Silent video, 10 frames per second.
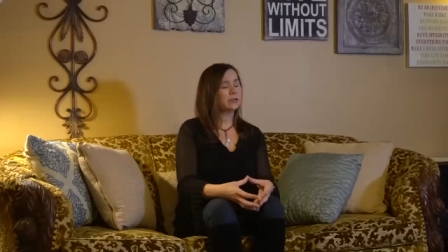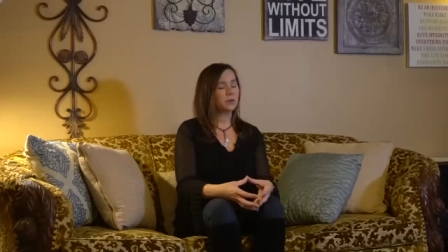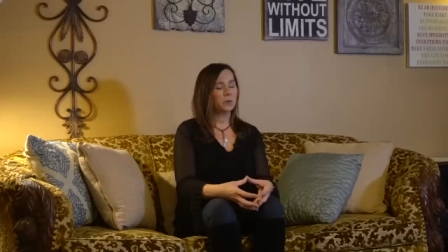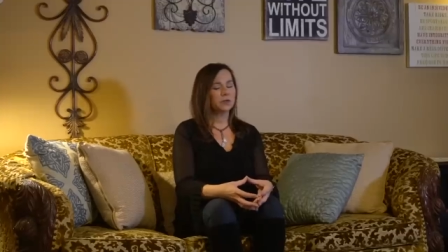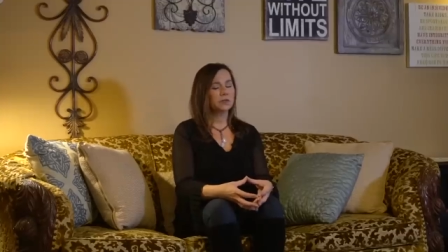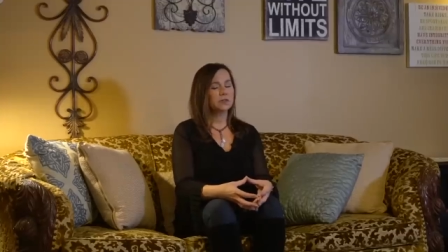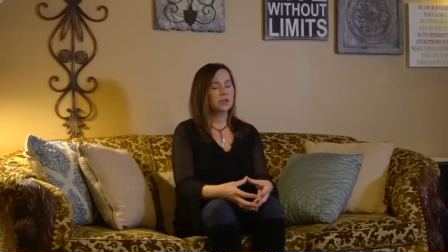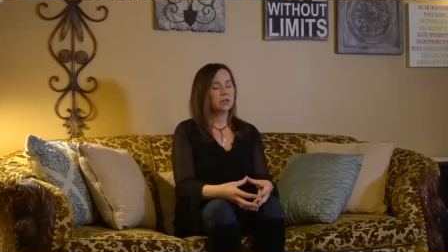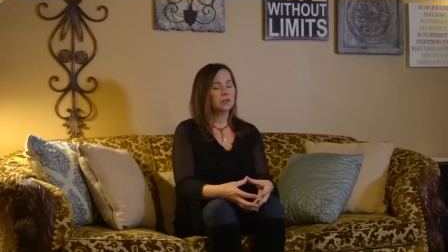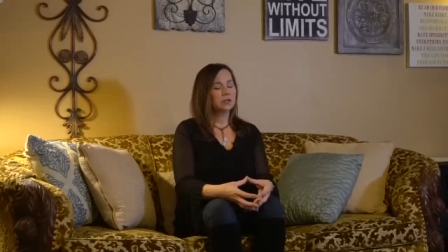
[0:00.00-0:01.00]
other words,
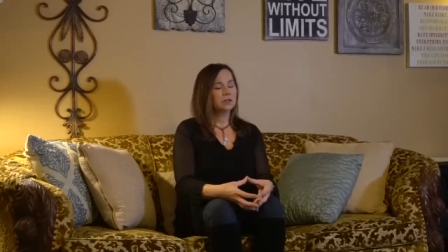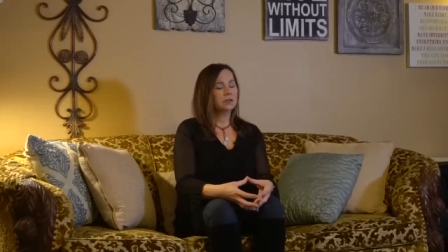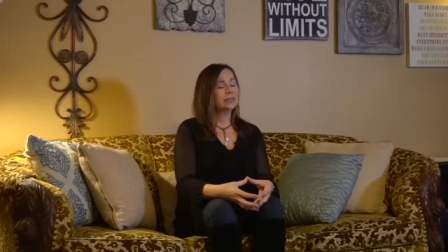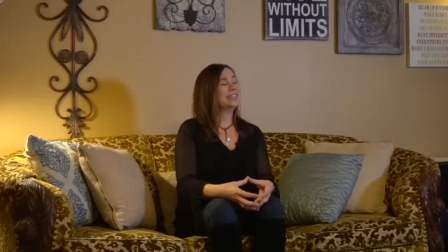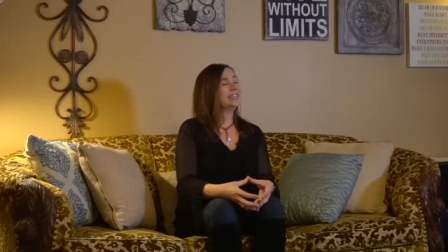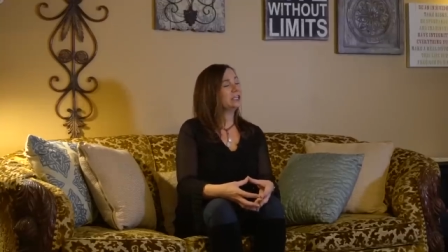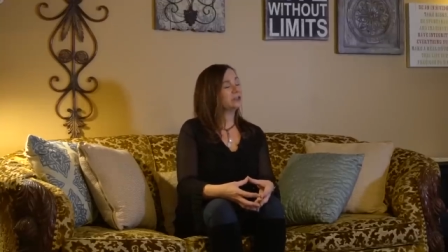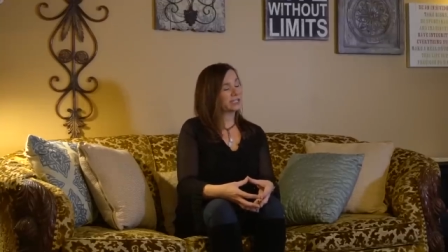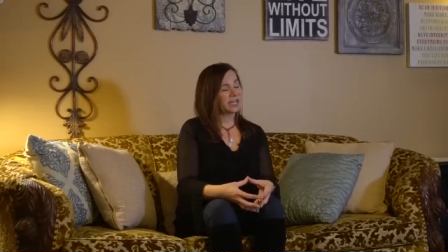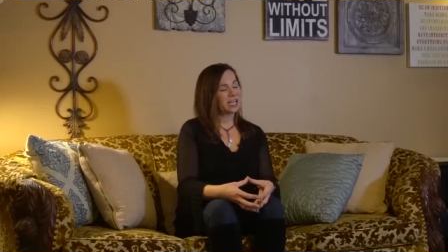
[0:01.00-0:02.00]
linear
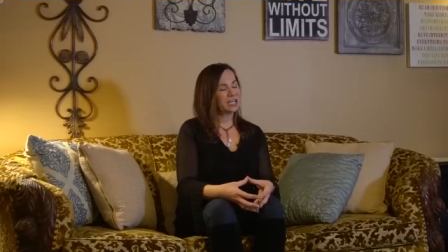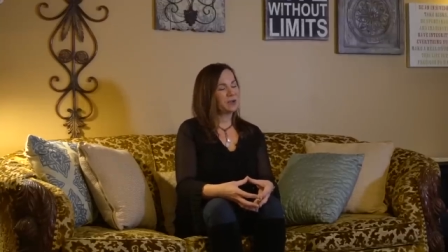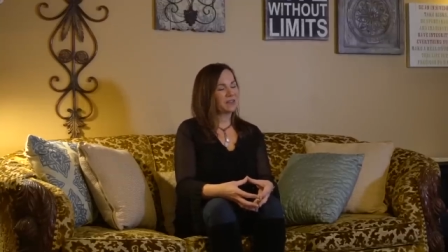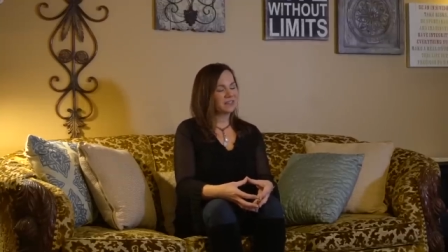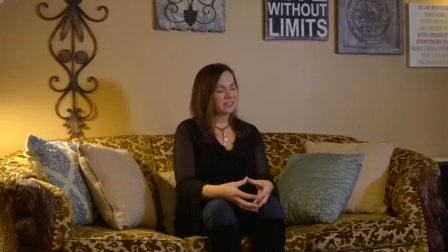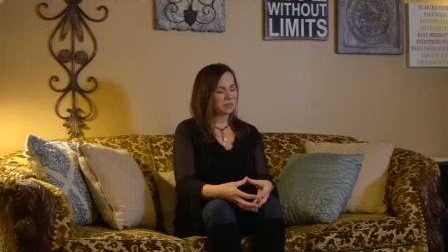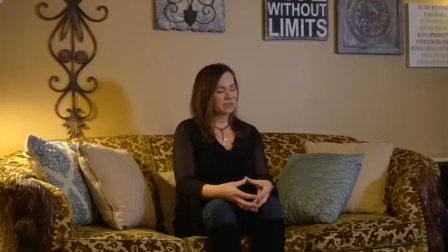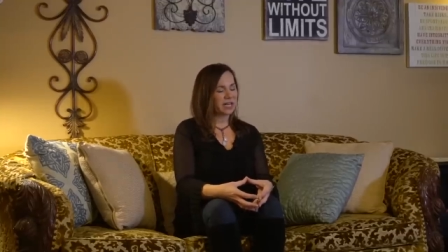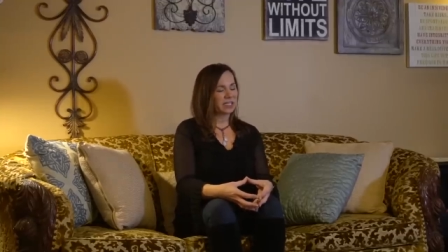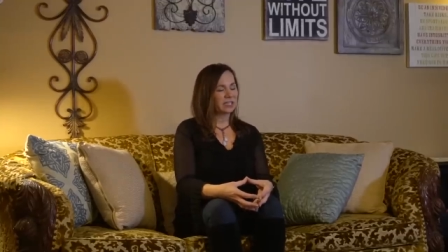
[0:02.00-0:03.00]
time on this
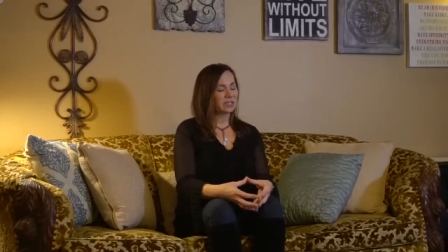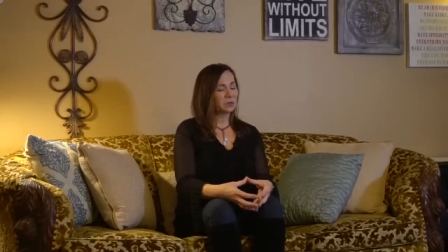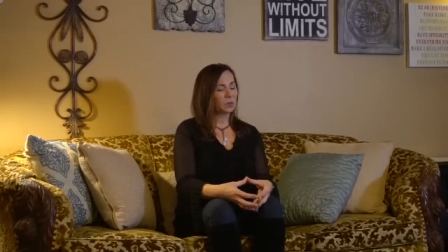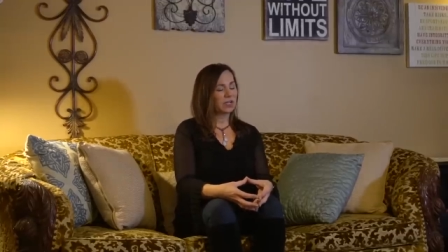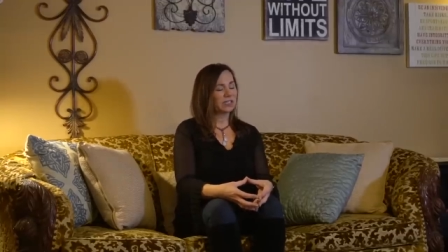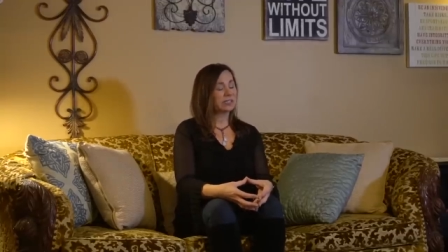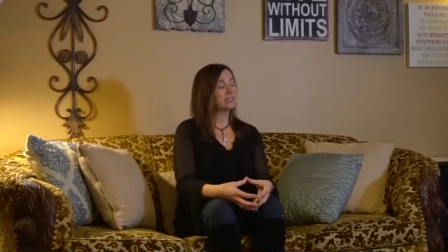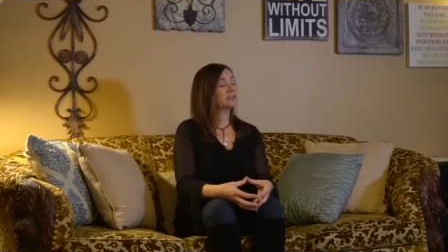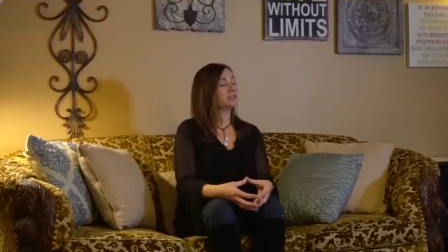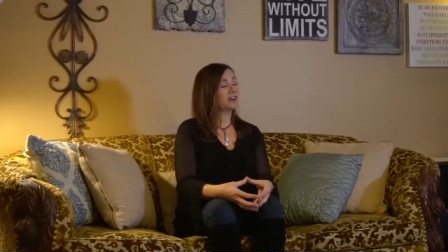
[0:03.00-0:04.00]
planet was
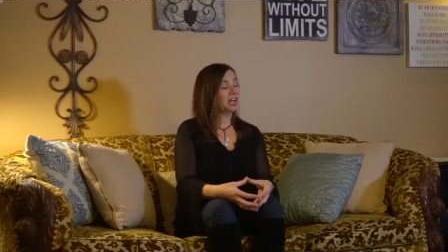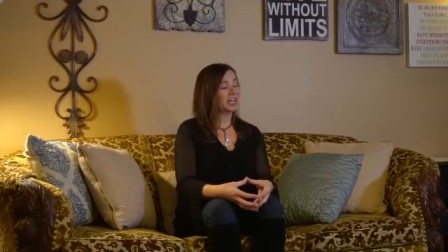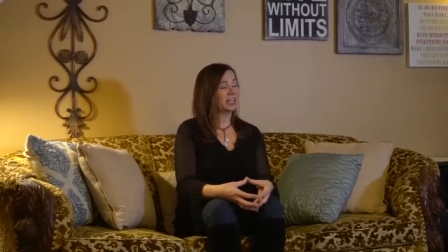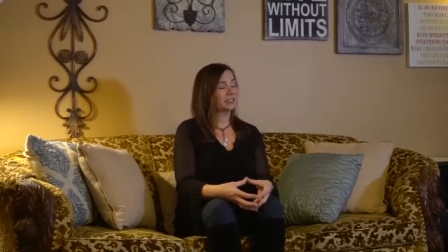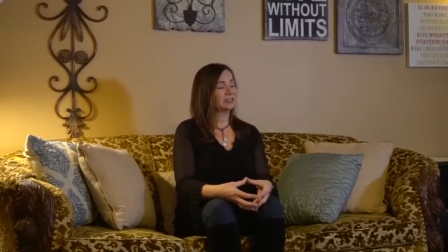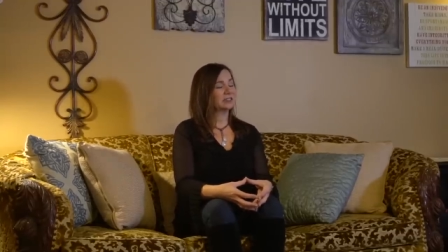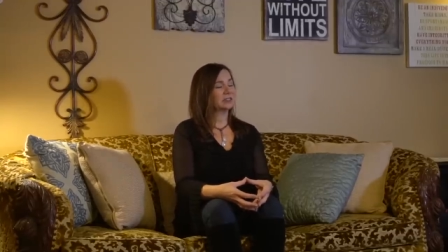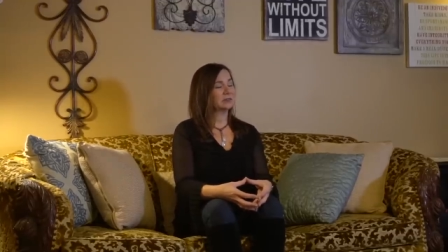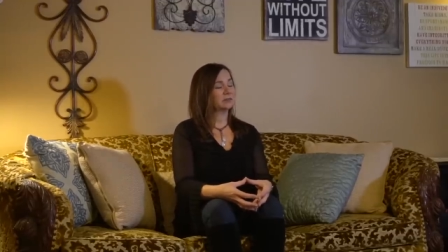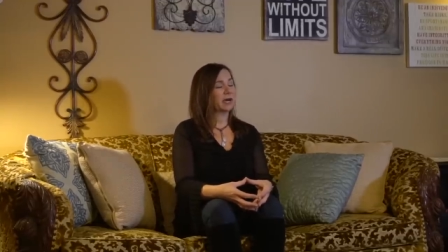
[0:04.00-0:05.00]
defined
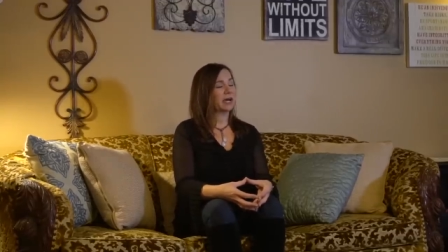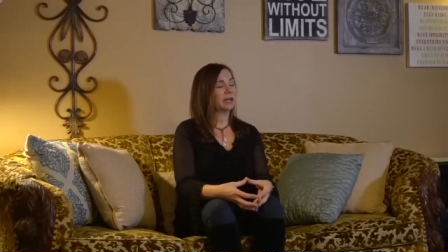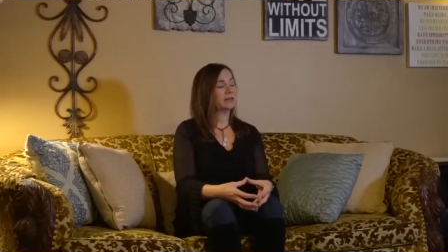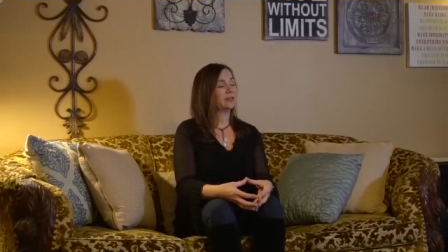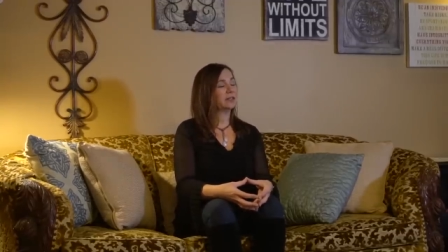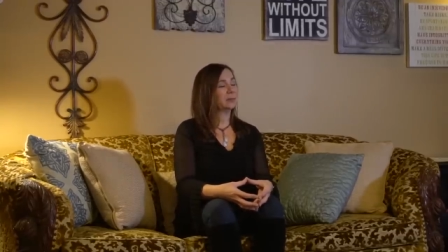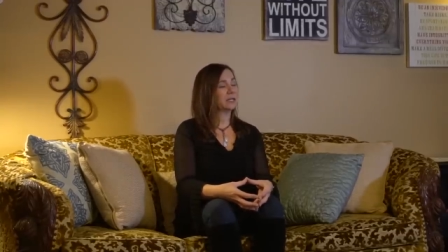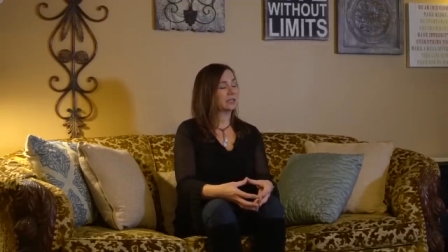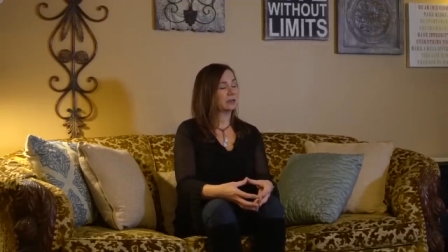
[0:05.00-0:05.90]
by the human